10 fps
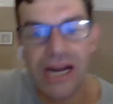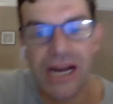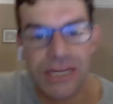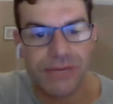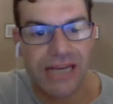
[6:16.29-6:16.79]

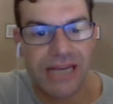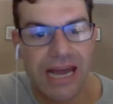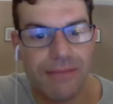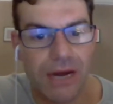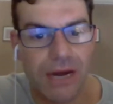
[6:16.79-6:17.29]
as we
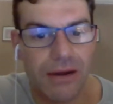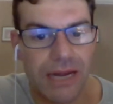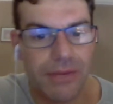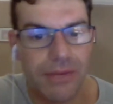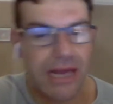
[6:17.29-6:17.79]
came
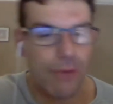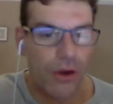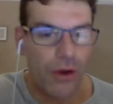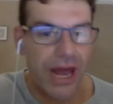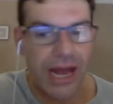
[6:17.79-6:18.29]

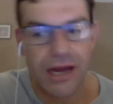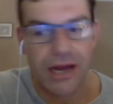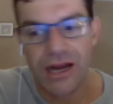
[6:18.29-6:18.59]
on air,